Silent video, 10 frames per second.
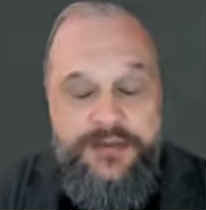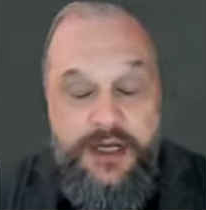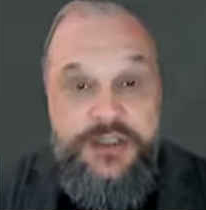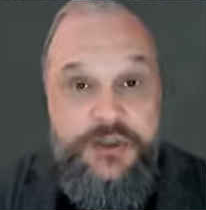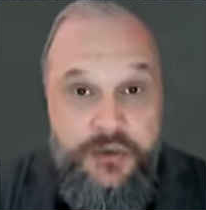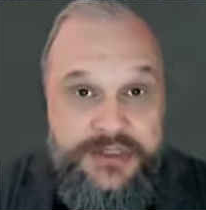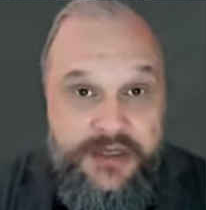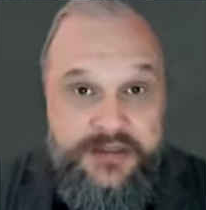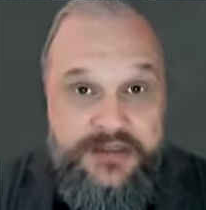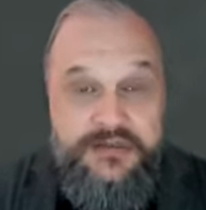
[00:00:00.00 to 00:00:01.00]
a short
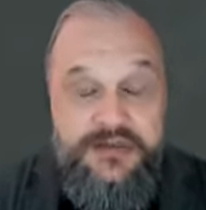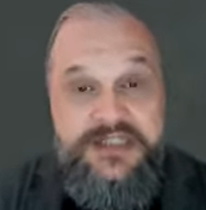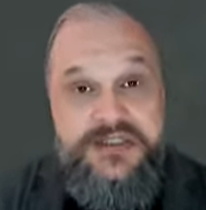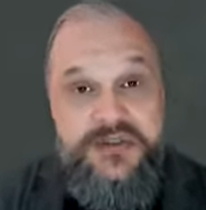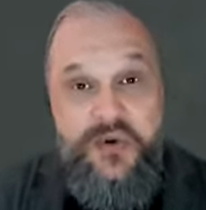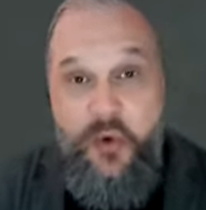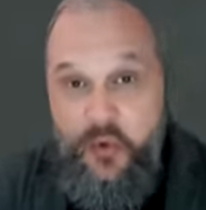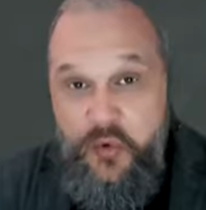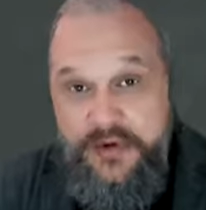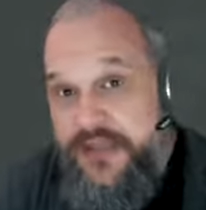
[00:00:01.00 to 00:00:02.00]
answer is
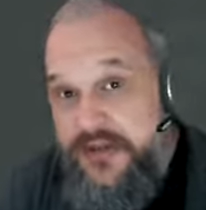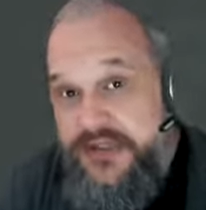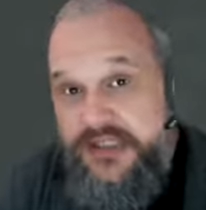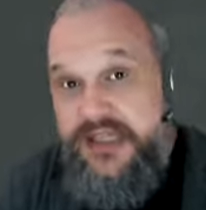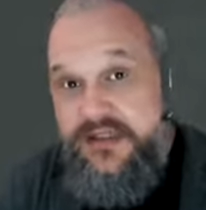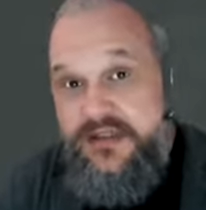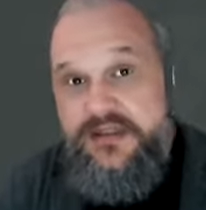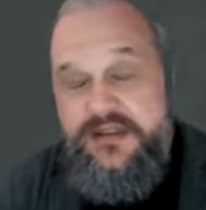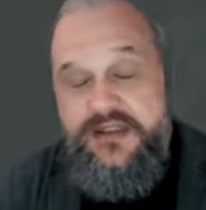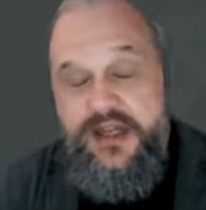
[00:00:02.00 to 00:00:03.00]
all of those
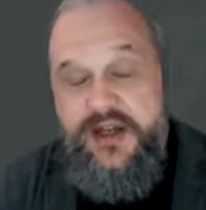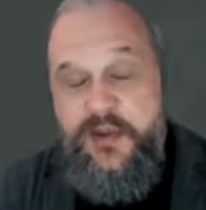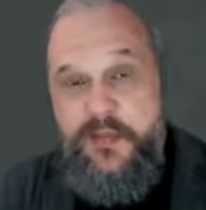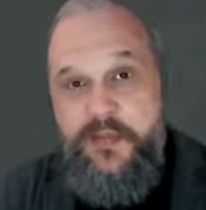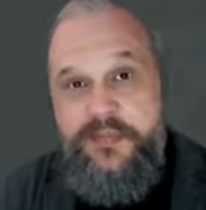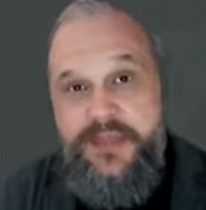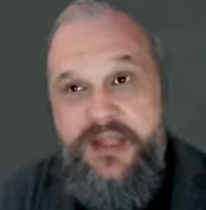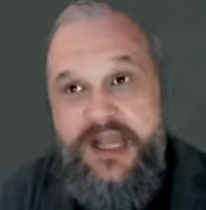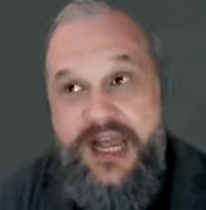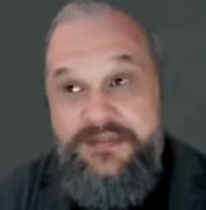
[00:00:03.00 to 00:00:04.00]
things um,
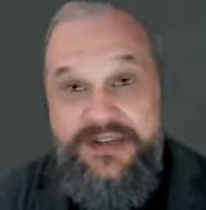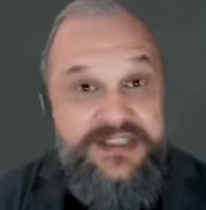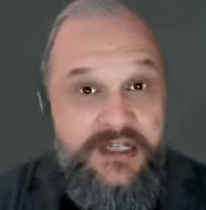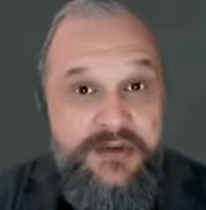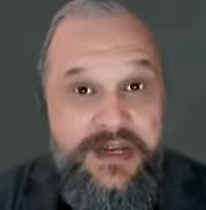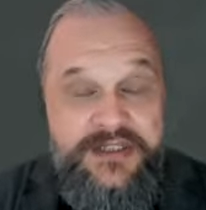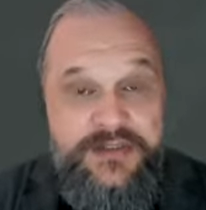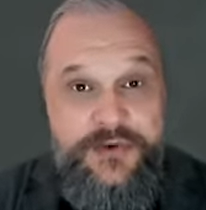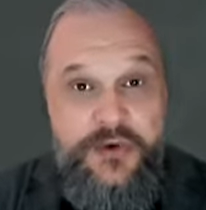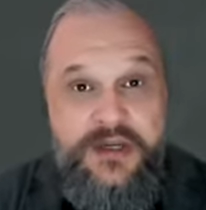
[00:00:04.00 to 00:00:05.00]
have accelerated
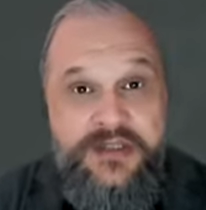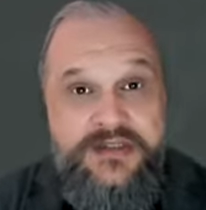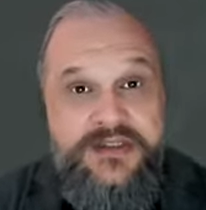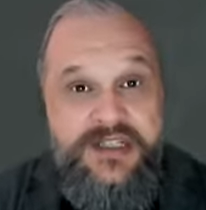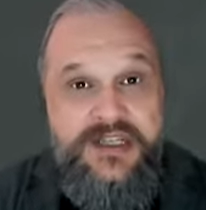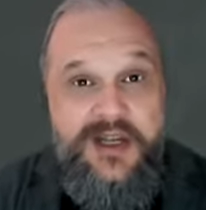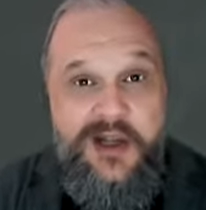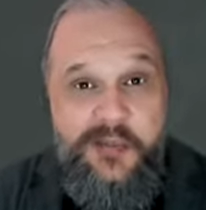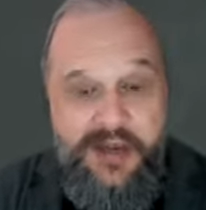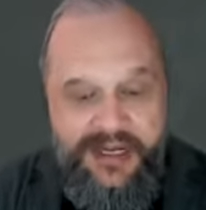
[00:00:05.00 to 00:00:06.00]
for us
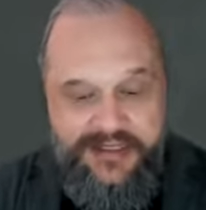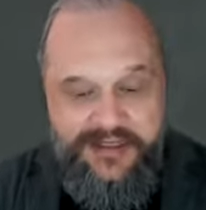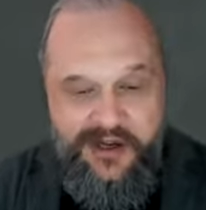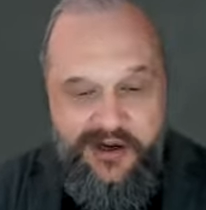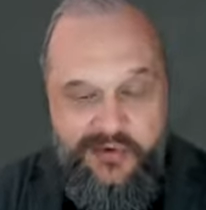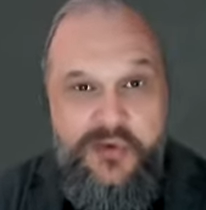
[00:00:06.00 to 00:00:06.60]
um, and are